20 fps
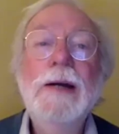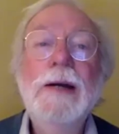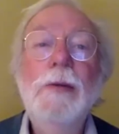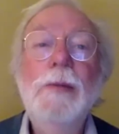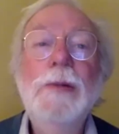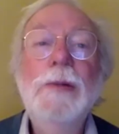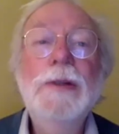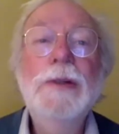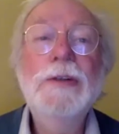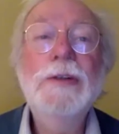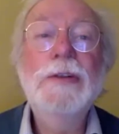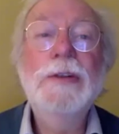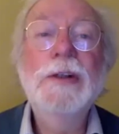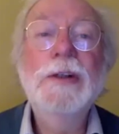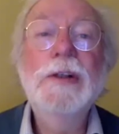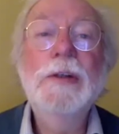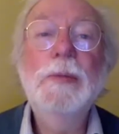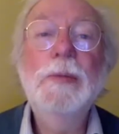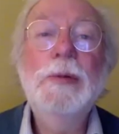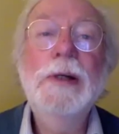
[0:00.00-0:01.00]
competition
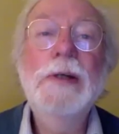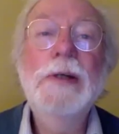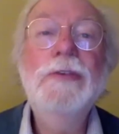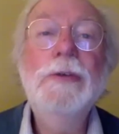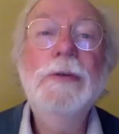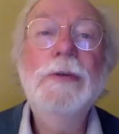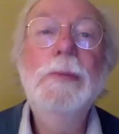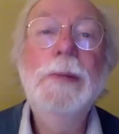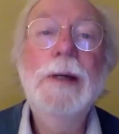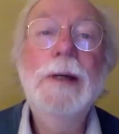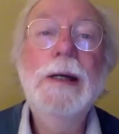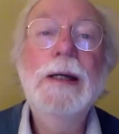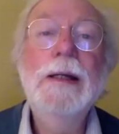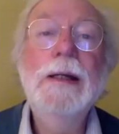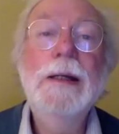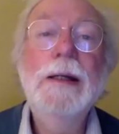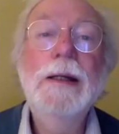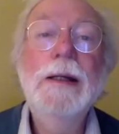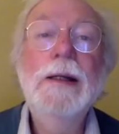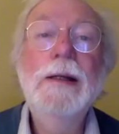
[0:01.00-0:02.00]
and the price you
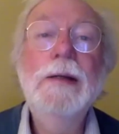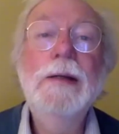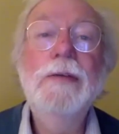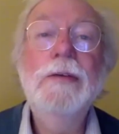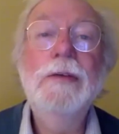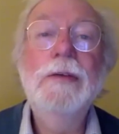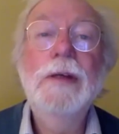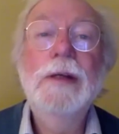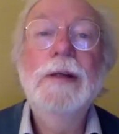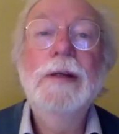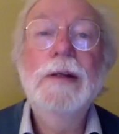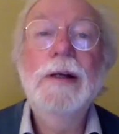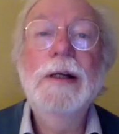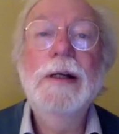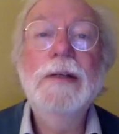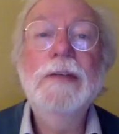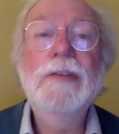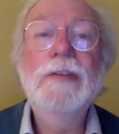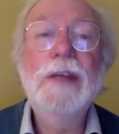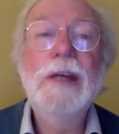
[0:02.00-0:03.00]
pay is
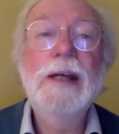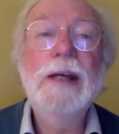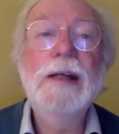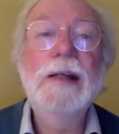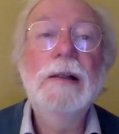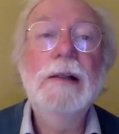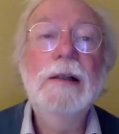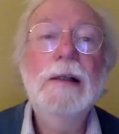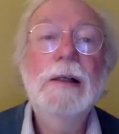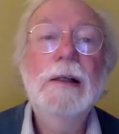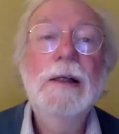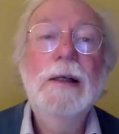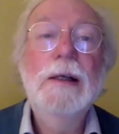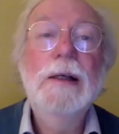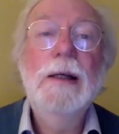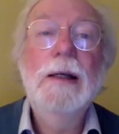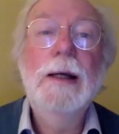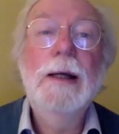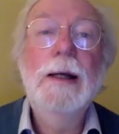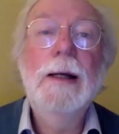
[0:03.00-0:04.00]
tiny scale.
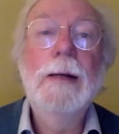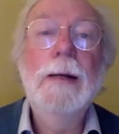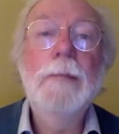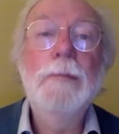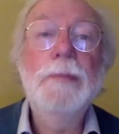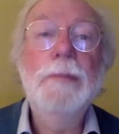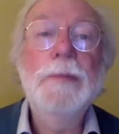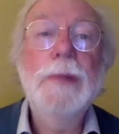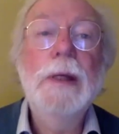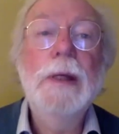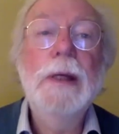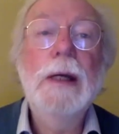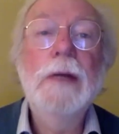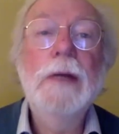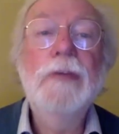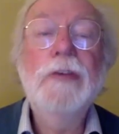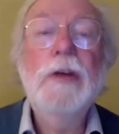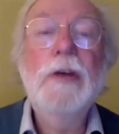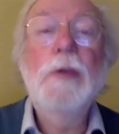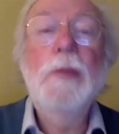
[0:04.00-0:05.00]
And
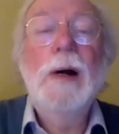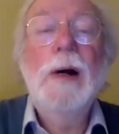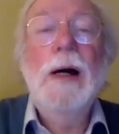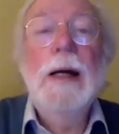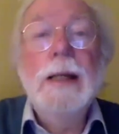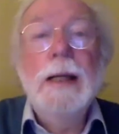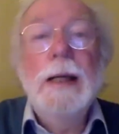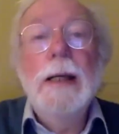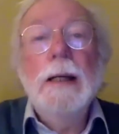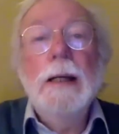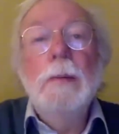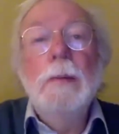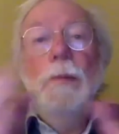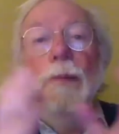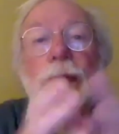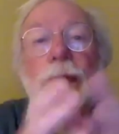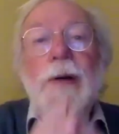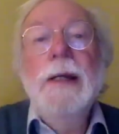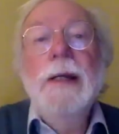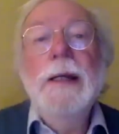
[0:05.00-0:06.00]
so by
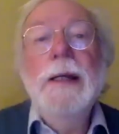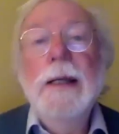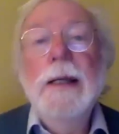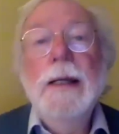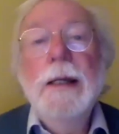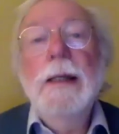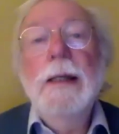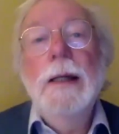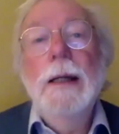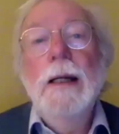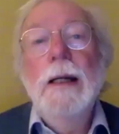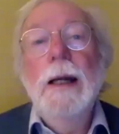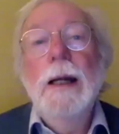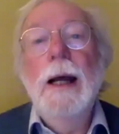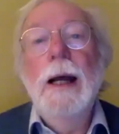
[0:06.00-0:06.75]
bringing